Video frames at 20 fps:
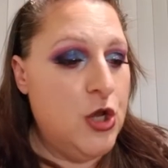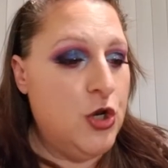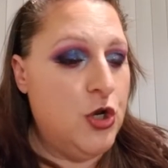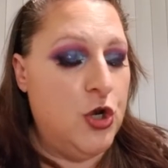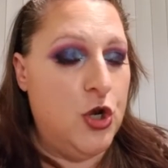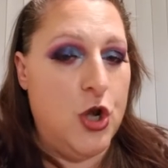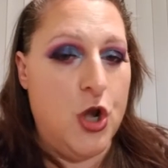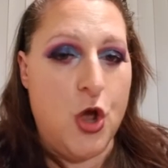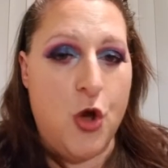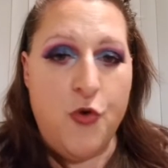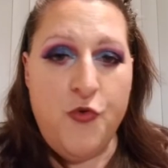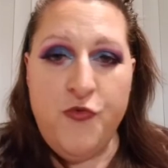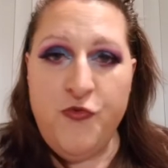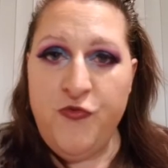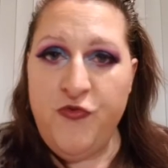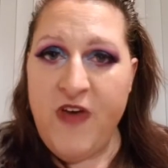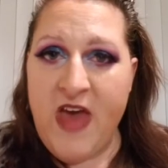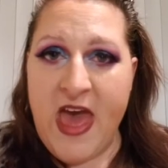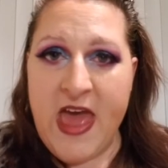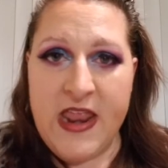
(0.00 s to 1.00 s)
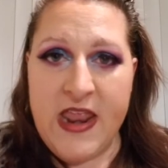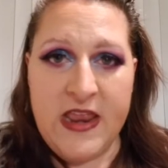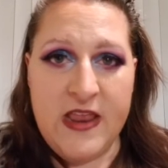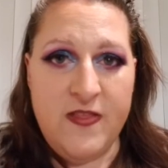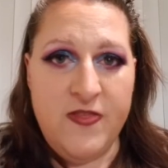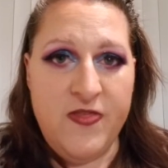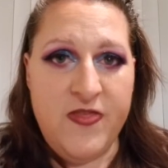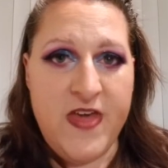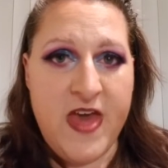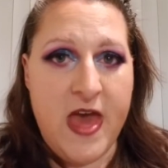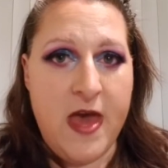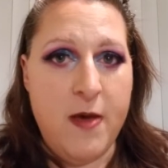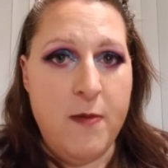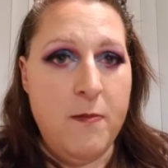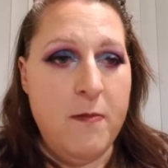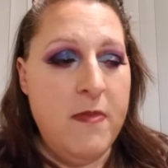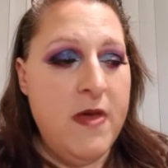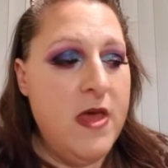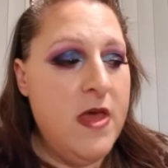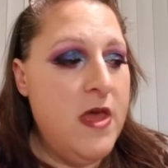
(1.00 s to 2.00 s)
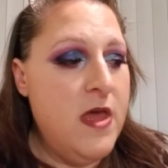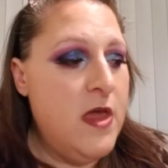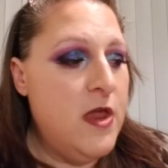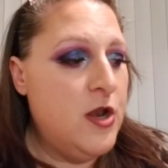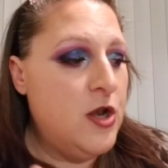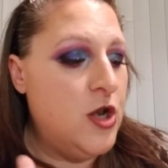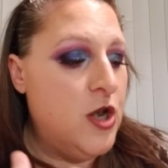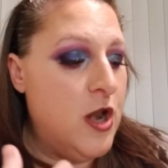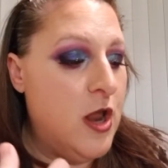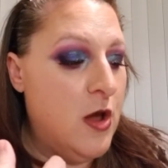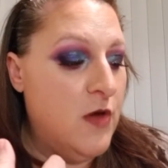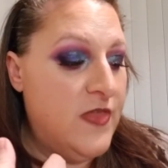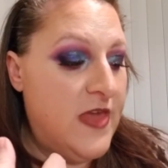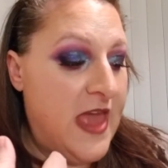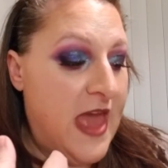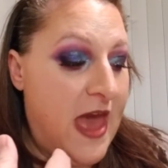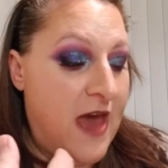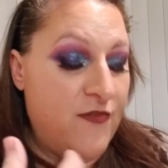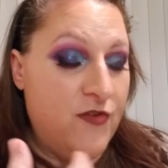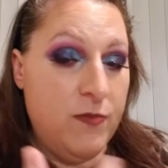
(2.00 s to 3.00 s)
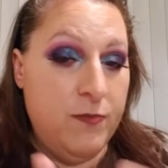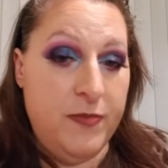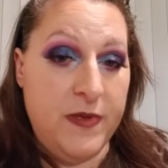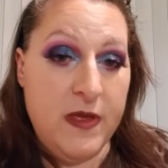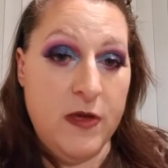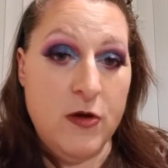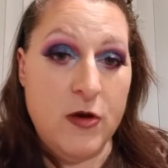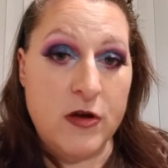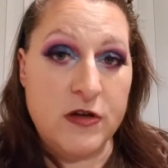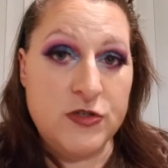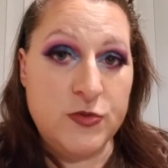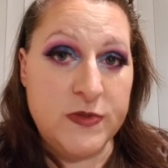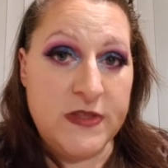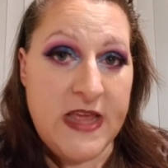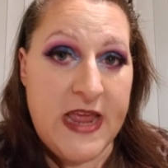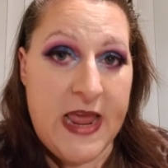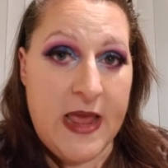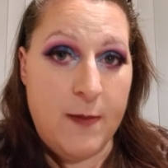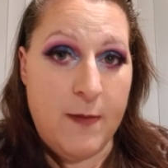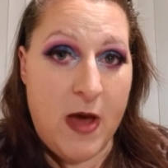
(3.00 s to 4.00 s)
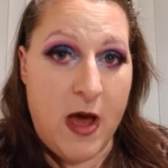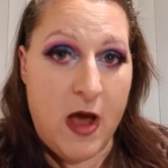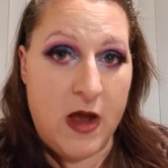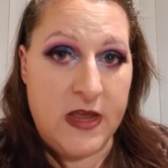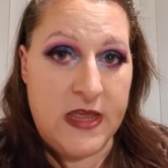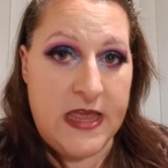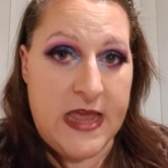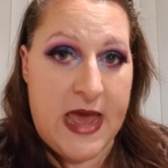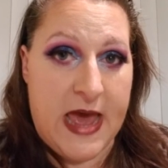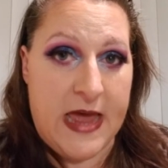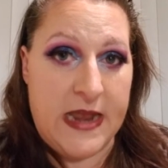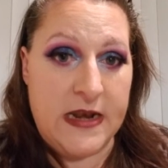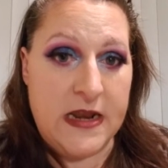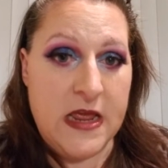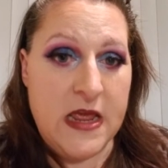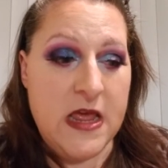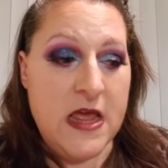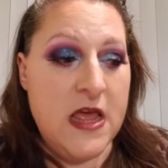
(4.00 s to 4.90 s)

No fat in them. No, they haven't been cooked with a ham hock yet.